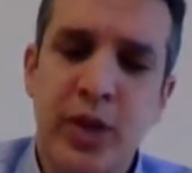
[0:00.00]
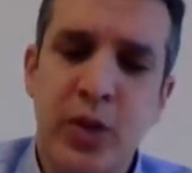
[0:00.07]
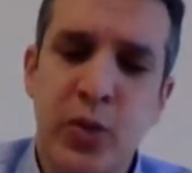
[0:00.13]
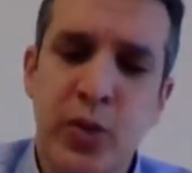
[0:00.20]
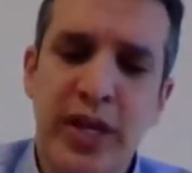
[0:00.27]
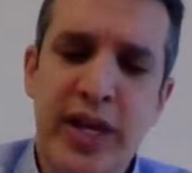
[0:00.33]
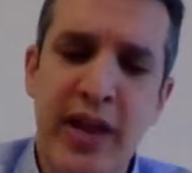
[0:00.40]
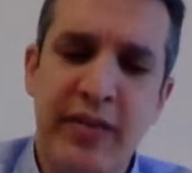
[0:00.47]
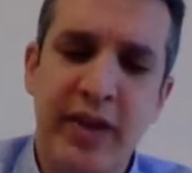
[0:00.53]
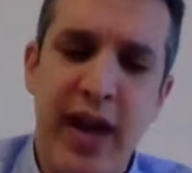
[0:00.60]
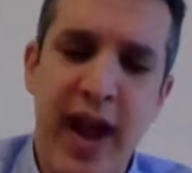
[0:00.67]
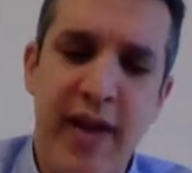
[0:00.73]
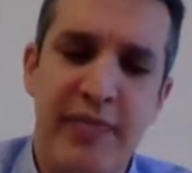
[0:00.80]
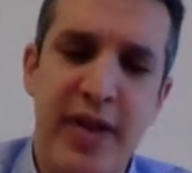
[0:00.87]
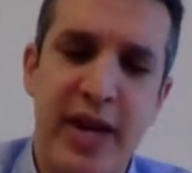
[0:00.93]
we never
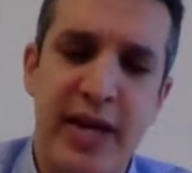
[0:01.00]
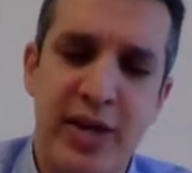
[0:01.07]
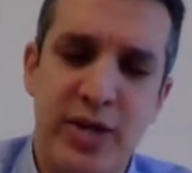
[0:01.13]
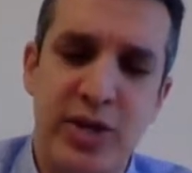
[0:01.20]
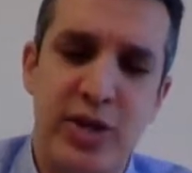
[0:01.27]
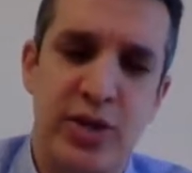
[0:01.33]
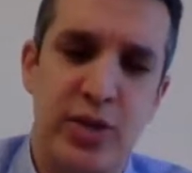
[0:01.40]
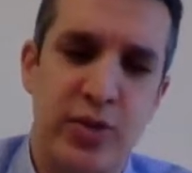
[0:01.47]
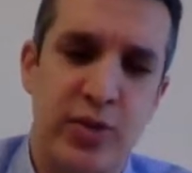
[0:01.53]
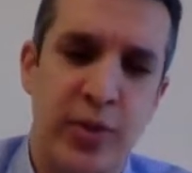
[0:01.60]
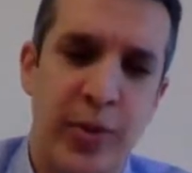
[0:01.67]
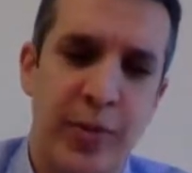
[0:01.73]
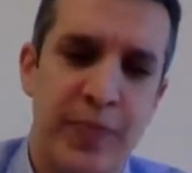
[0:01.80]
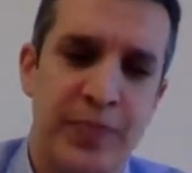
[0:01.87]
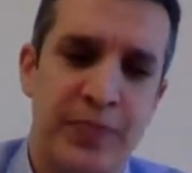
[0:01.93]
had that issue.
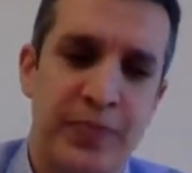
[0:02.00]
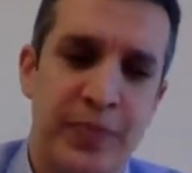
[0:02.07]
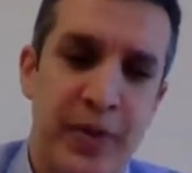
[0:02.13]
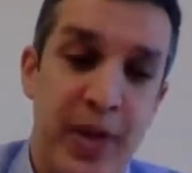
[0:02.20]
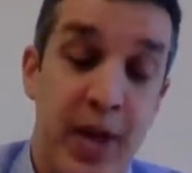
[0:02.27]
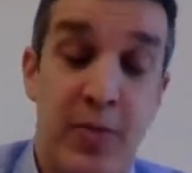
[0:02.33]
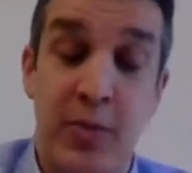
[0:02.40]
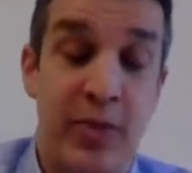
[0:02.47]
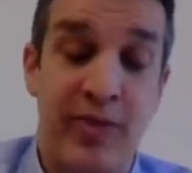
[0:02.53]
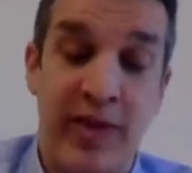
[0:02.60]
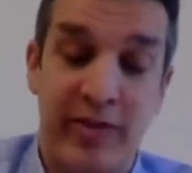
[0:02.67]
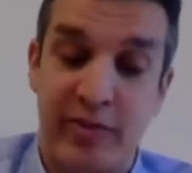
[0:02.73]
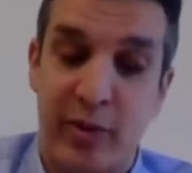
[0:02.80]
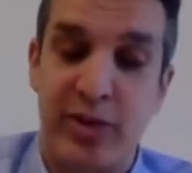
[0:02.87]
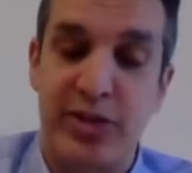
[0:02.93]
We're
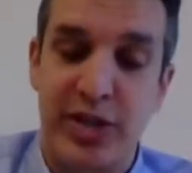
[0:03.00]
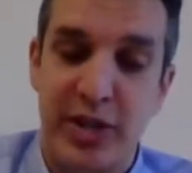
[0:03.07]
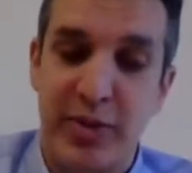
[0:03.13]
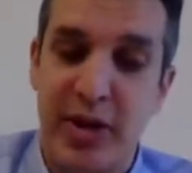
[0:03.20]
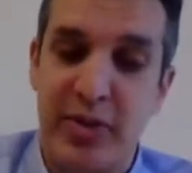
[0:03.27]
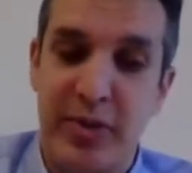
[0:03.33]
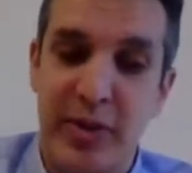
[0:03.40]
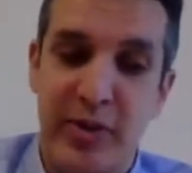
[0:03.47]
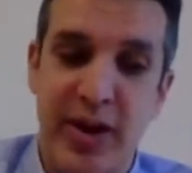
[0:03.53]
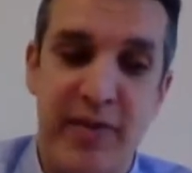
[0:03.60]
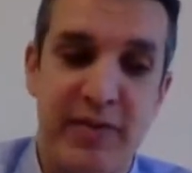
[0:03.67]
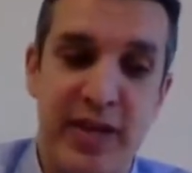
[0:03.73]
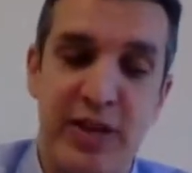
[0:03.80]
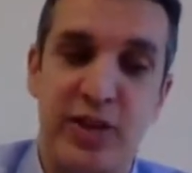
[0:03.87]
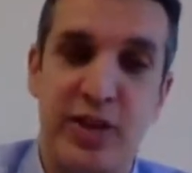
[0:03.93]
very fortunate, right? We don't
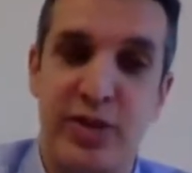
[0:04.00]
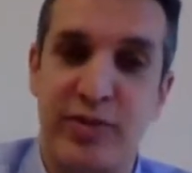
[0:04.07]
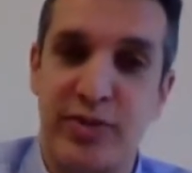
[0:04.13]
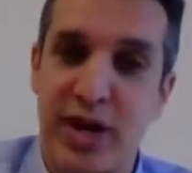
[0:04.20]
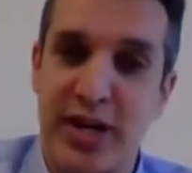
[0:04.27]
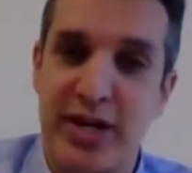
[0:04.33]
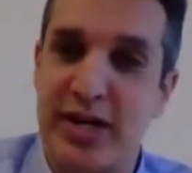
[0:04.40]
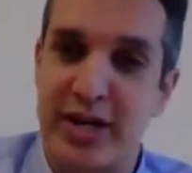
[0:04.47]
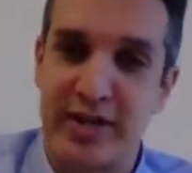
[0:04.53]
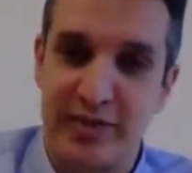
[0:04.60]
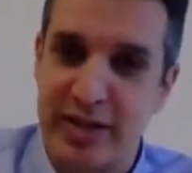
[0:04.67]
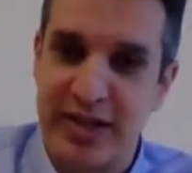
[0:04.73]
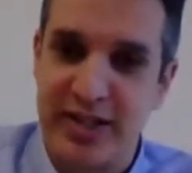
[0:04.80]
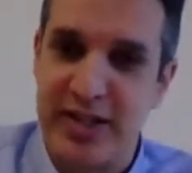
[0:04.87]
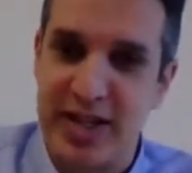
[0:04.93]
have the issue of trying to
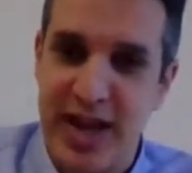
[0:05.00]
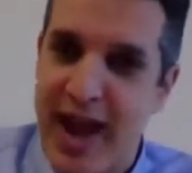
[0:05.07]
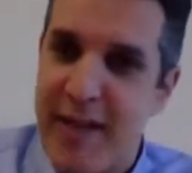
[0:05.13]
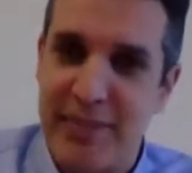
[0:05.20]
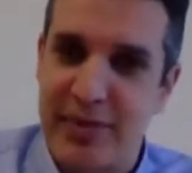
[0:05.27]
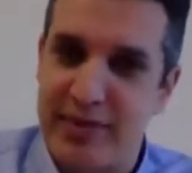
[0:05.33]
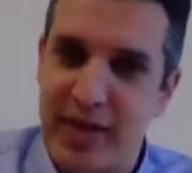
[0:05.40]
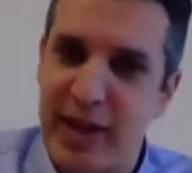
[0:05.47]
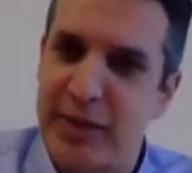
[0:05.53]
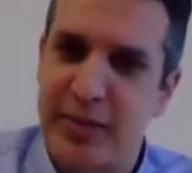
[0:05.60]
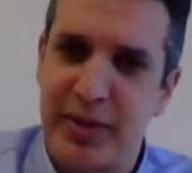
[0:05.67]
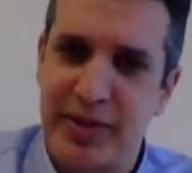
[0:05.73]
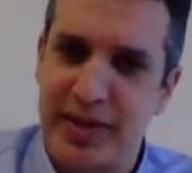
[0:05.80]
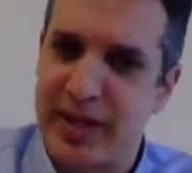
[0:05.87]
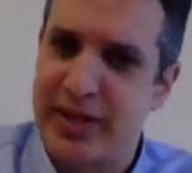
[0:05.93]
convince an app
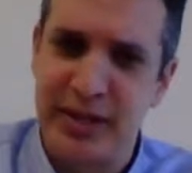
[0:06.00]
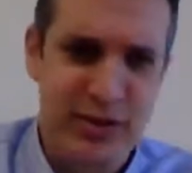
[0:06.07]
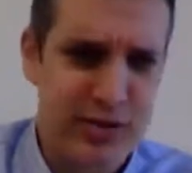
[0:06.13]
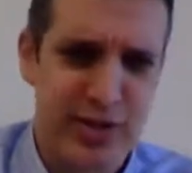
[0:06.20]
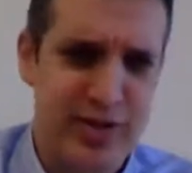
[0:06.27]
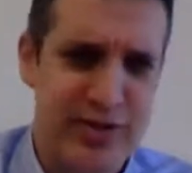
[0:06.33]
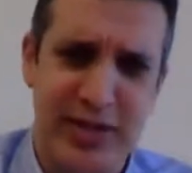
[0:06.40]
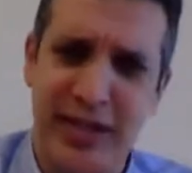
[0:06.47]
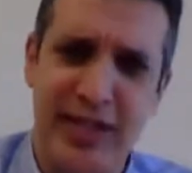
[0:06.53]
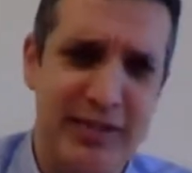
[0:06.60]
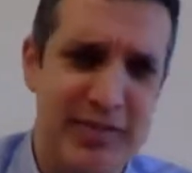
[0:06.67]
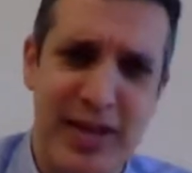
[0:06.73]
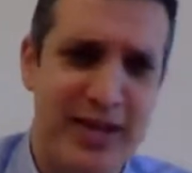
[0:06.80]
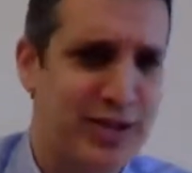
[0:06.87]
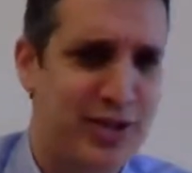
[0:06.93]
developer that you should really
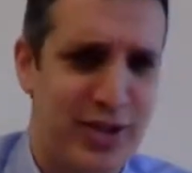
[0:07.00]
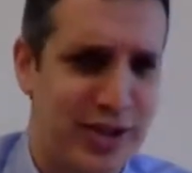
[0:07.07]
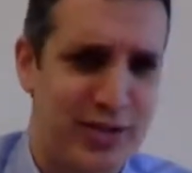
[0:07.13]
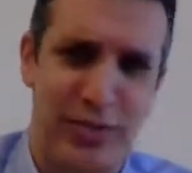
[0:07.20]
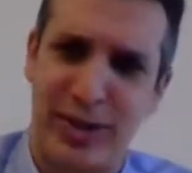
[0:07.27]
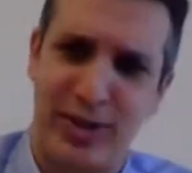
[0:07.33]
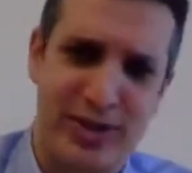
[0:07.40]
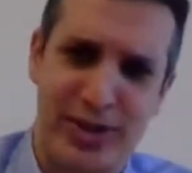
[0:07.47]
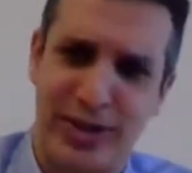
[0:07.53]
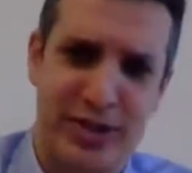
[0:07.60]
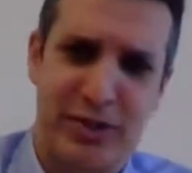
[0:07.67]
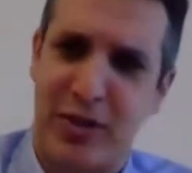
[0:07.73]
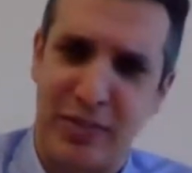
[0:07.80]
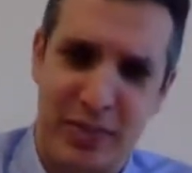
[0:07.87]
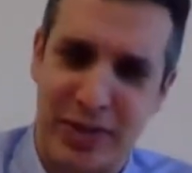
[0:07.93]
make sure it works on a
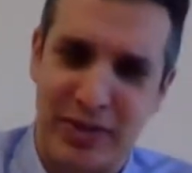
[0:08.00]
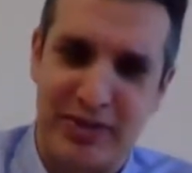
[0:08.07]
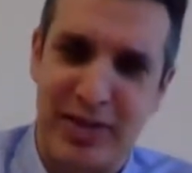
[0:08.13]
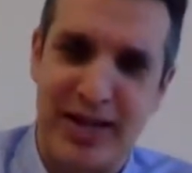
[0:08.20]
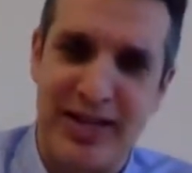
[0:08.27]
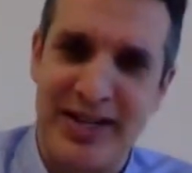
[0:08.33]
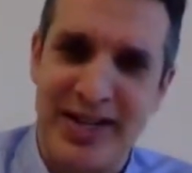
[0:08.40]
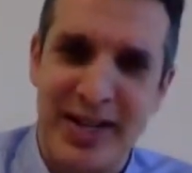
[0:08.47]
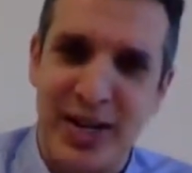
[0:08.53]
Chromebook, right?